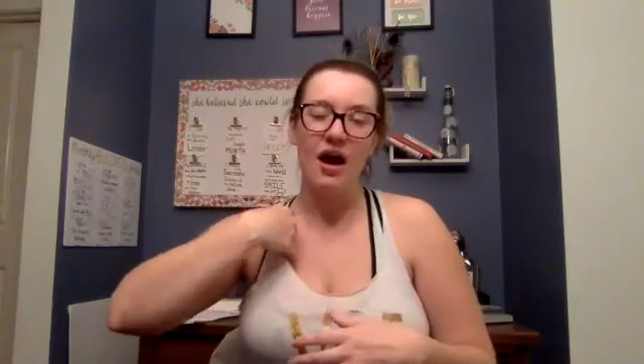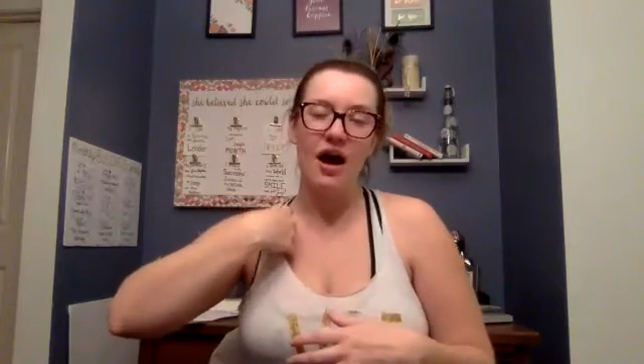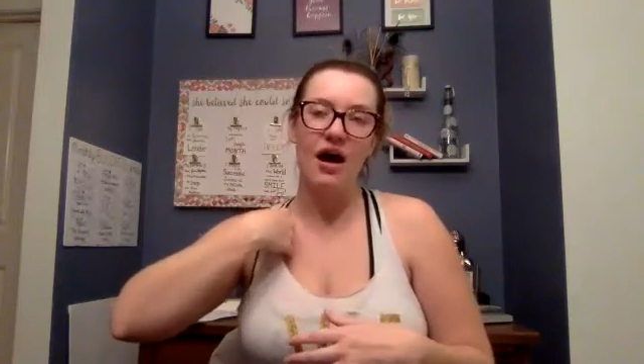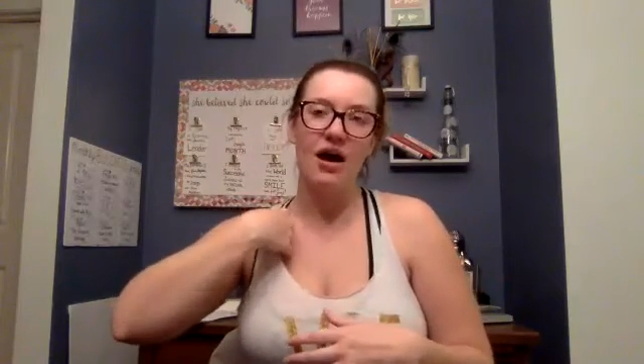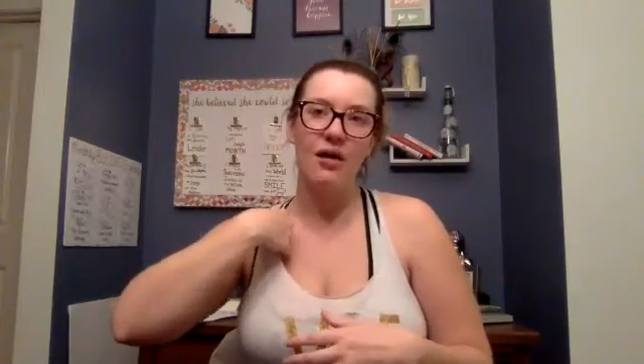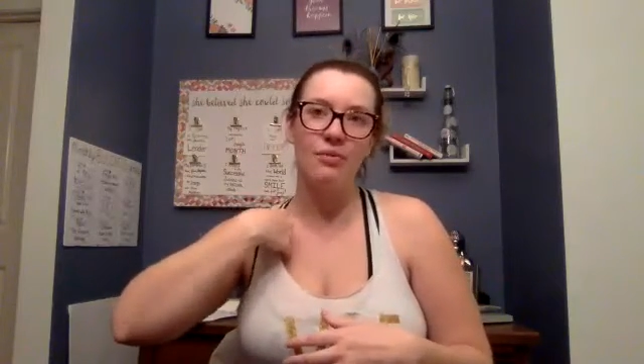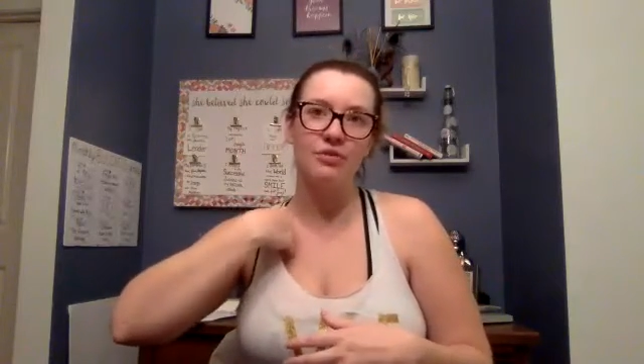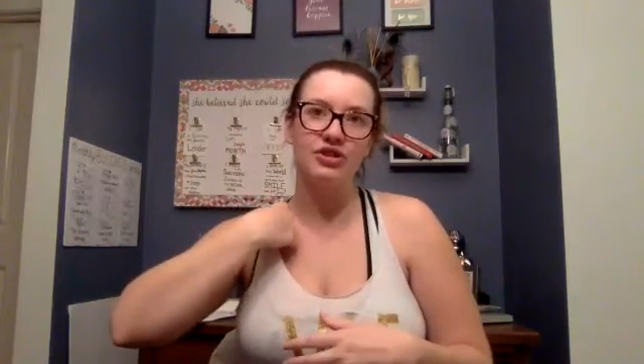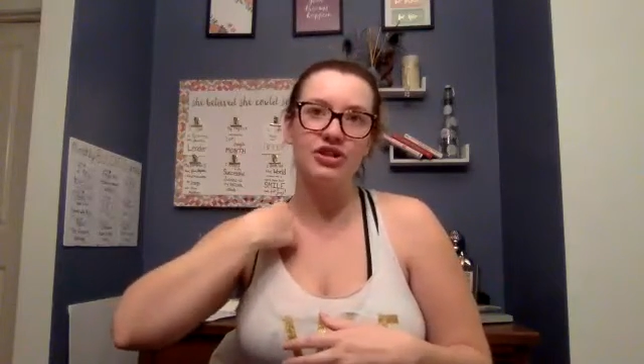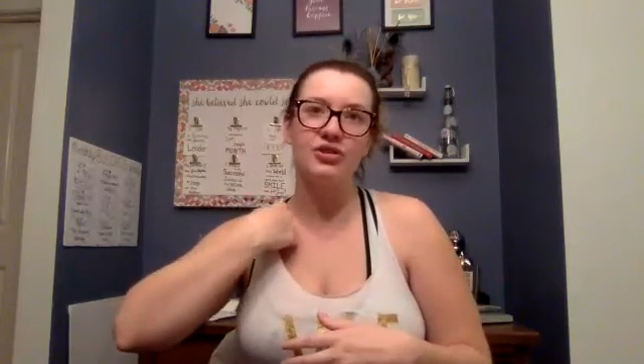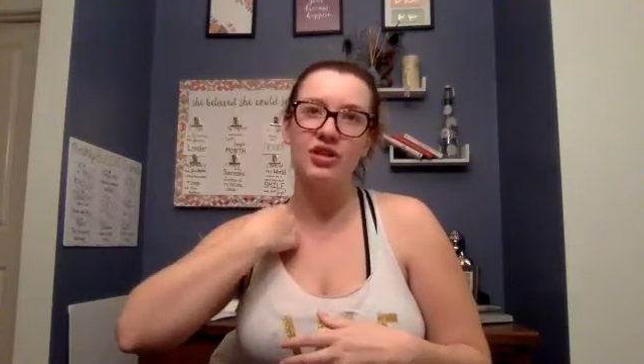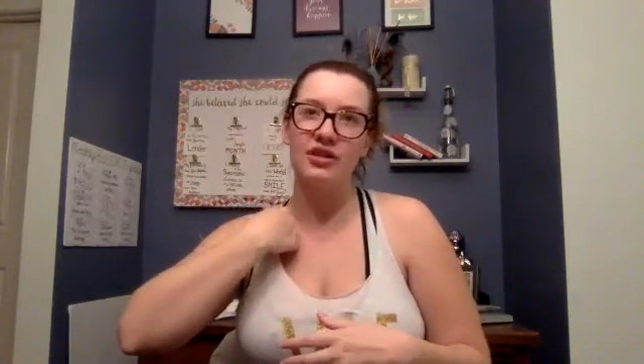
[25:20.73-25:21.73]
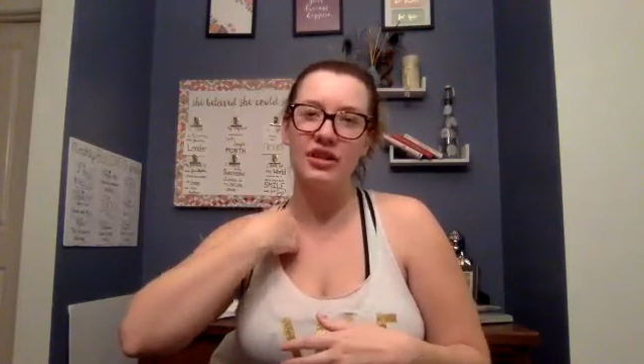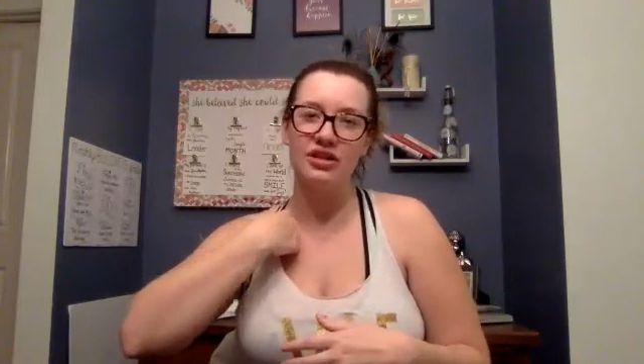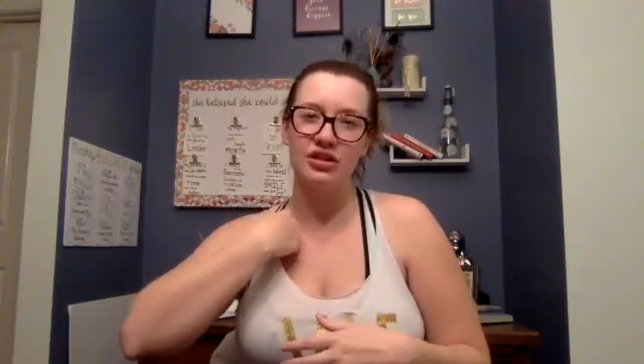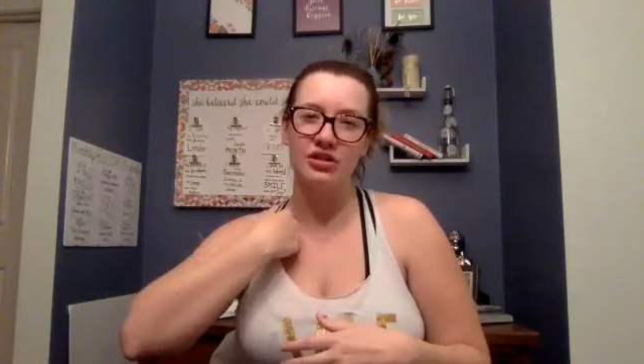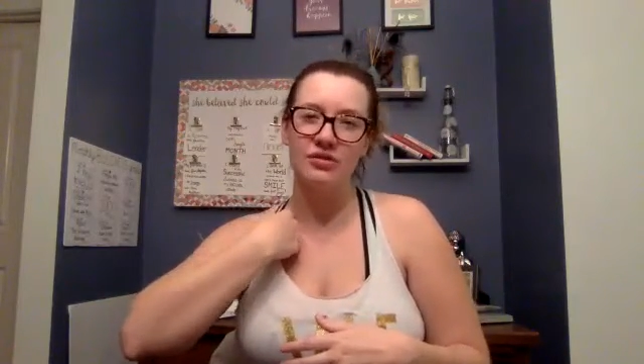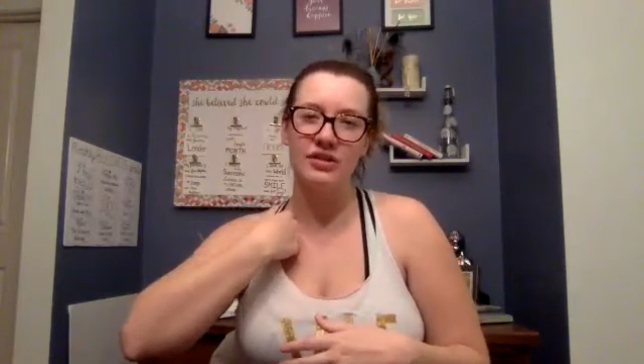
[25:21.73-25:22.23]
which are usually like
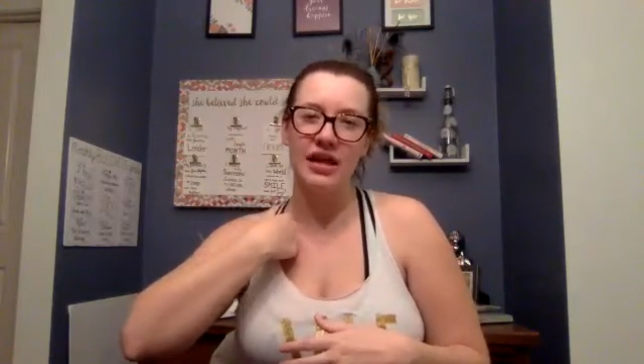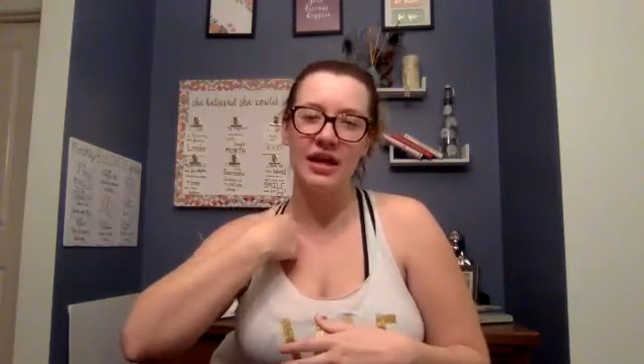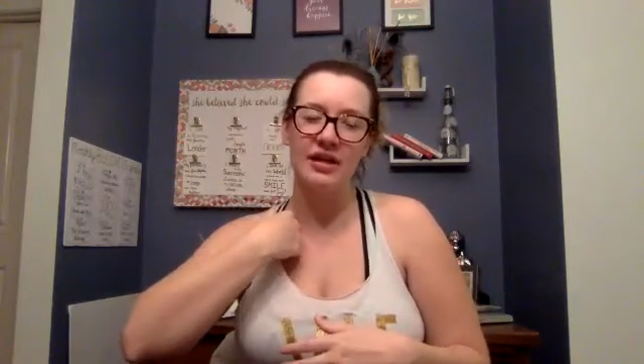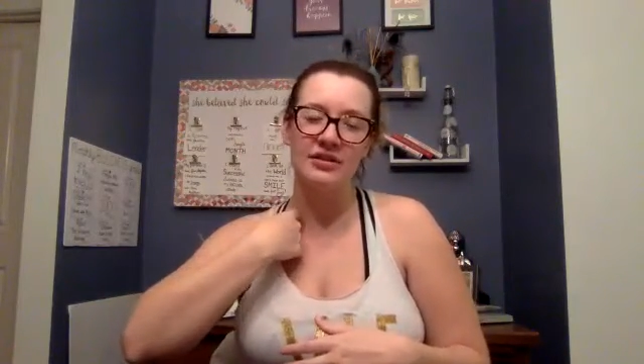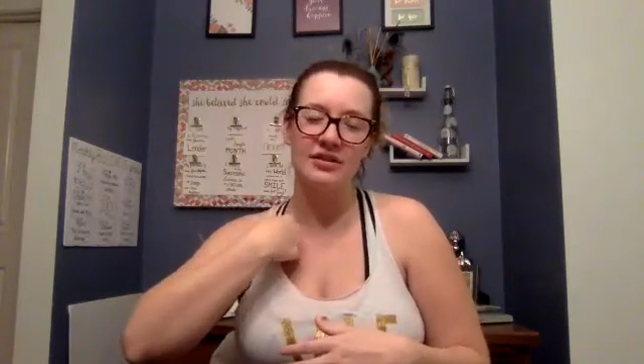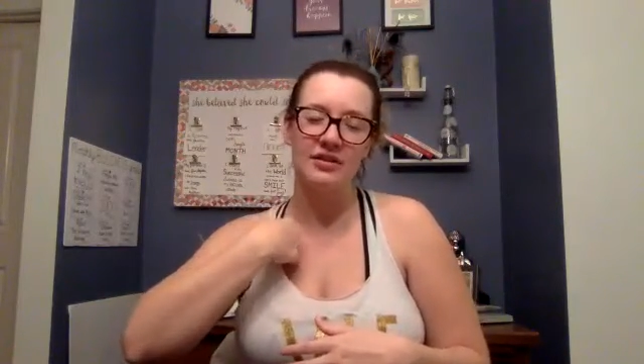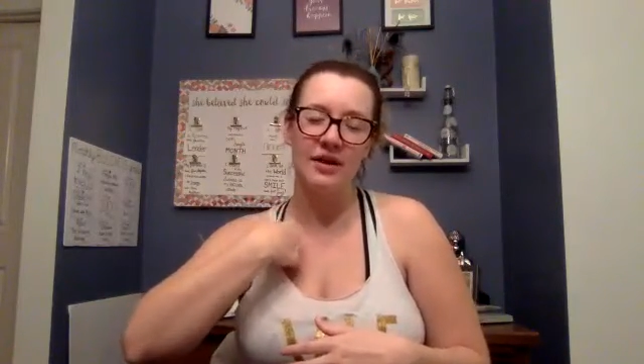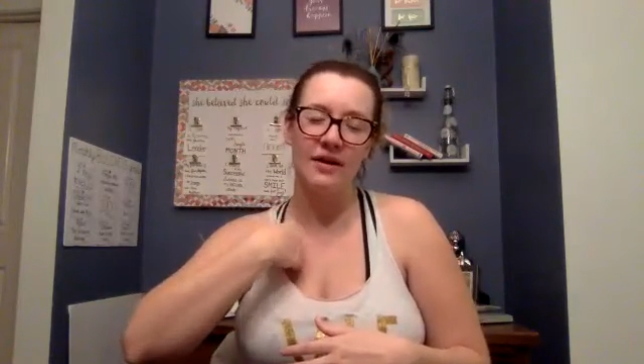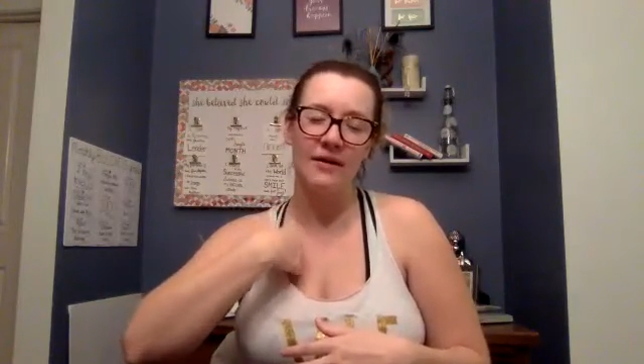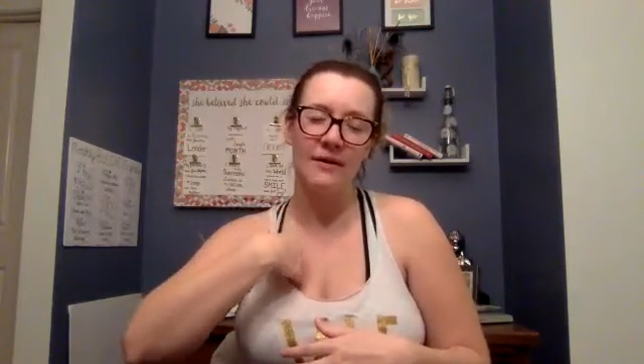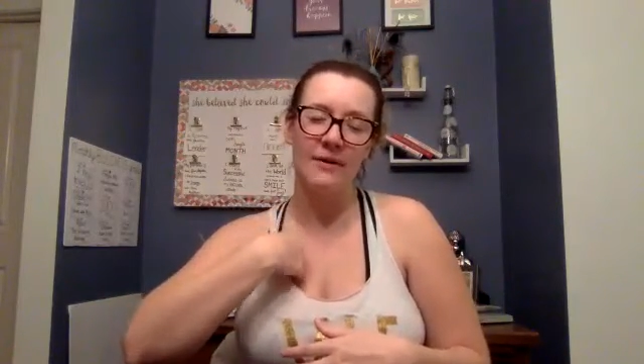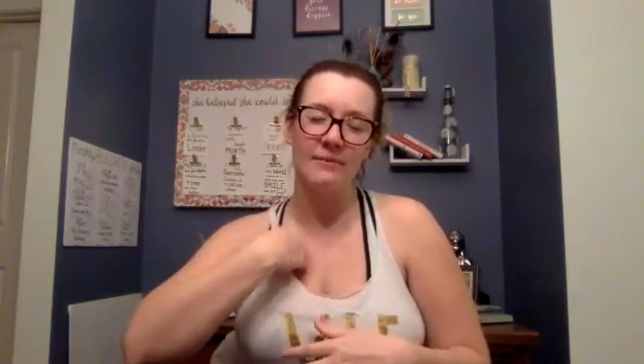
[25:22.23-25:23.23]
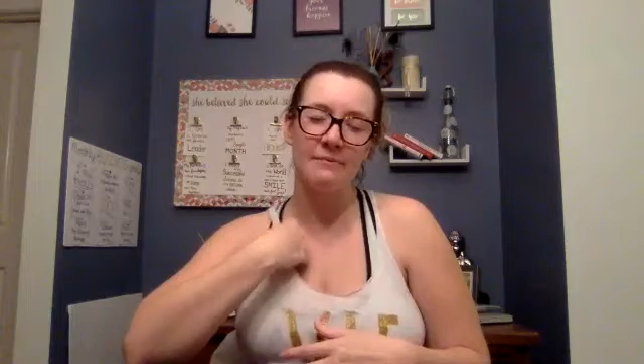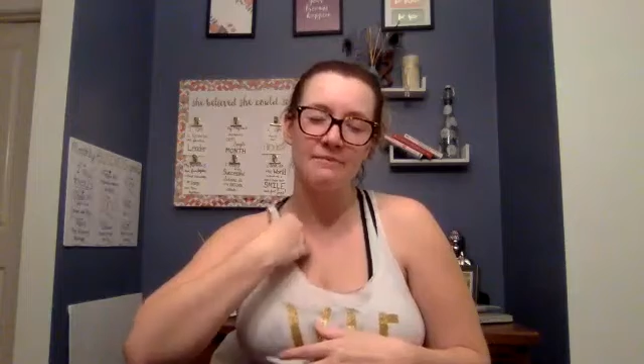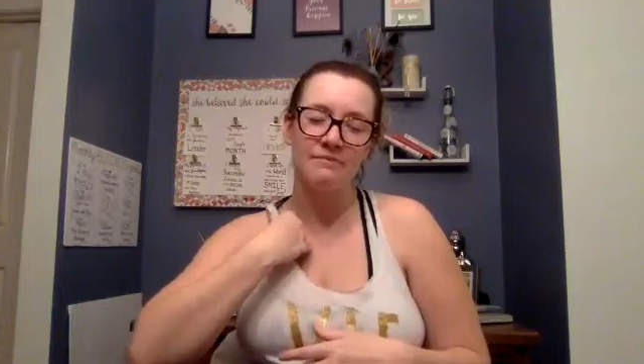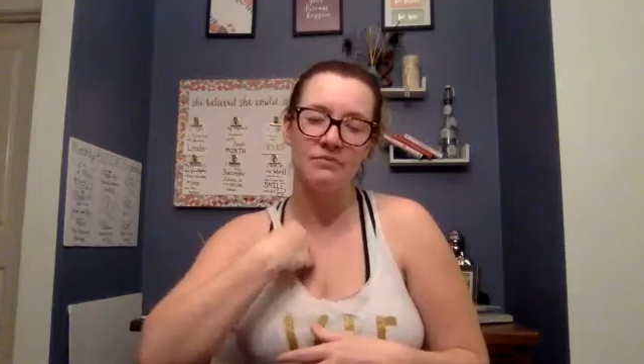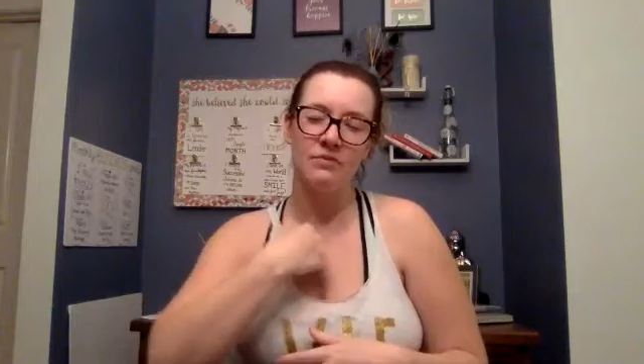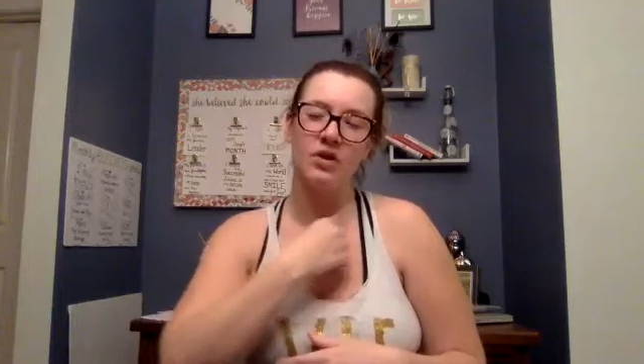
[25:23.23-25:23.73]
Tuesdays
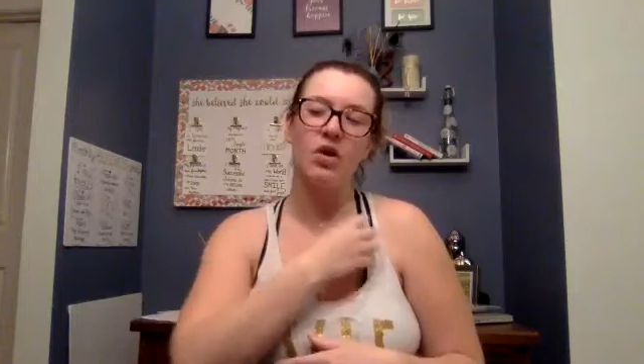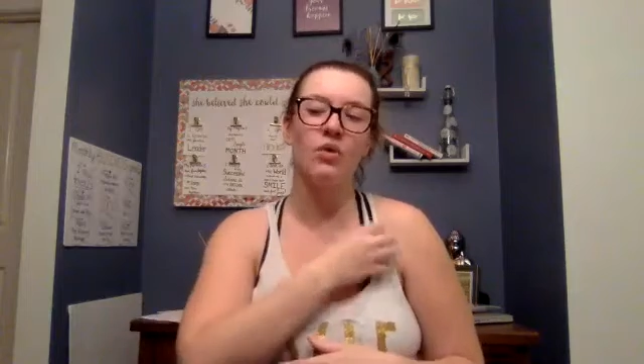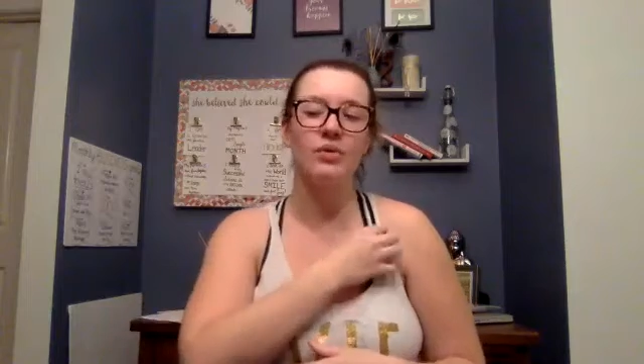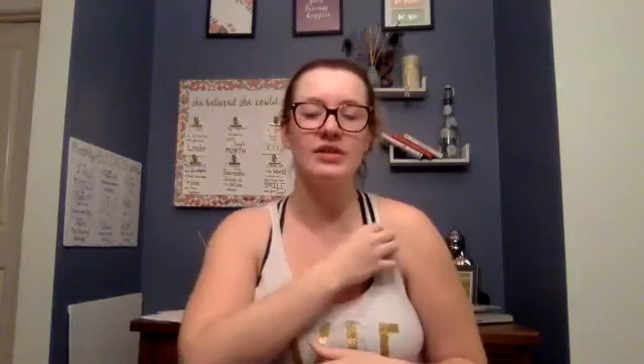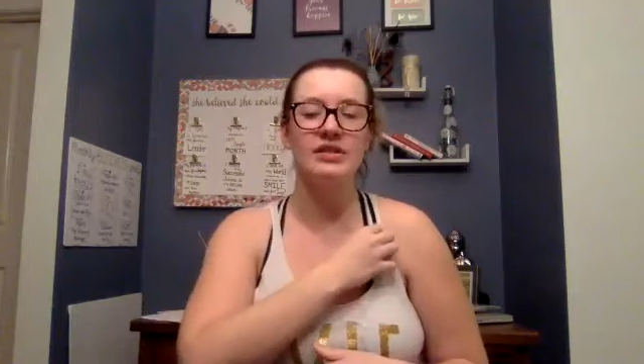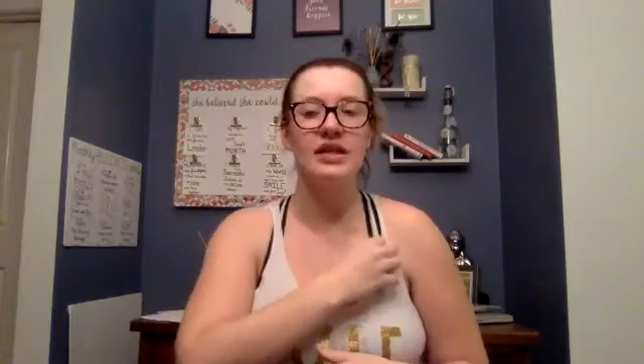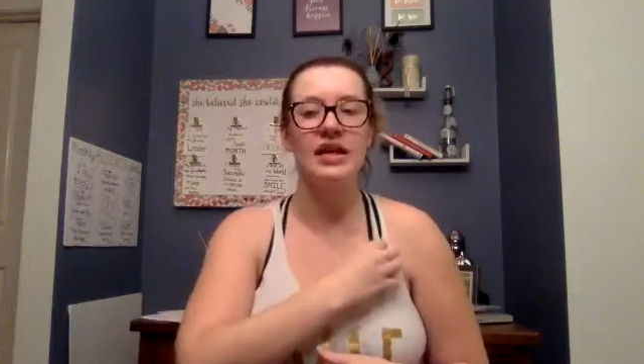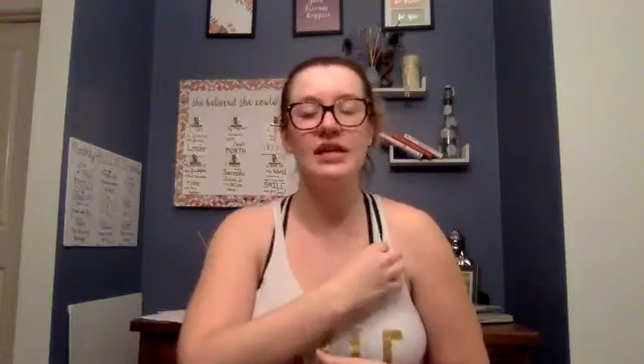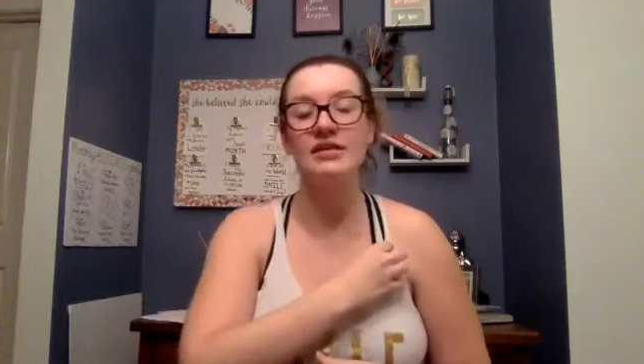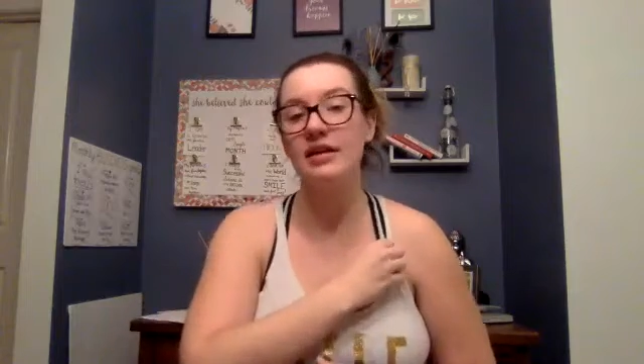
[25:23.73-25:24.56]
or Wednesdays,